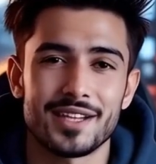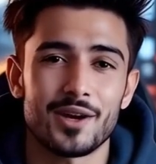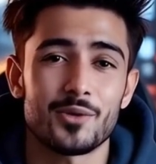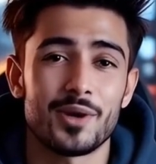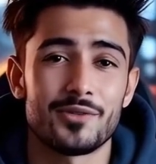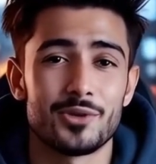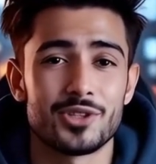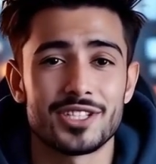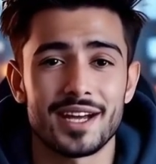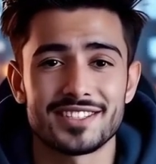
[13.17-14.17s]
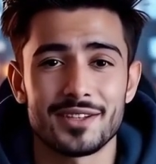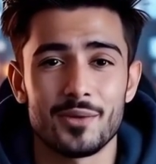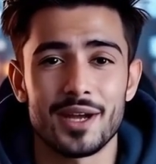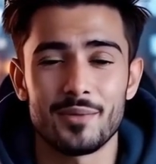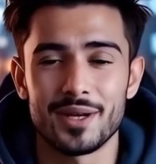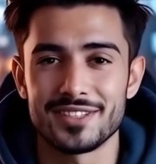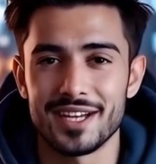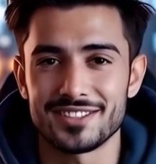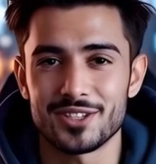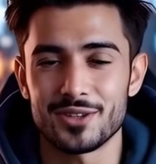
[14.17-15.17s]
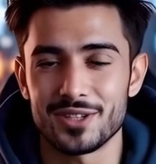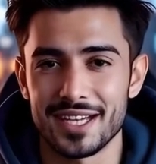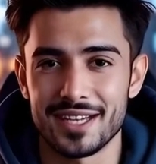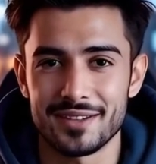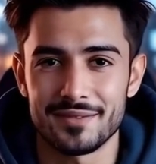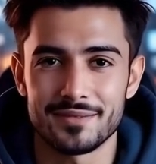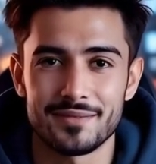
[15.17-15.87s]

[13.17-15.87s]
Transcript: that are revolutionizing the way websites are created.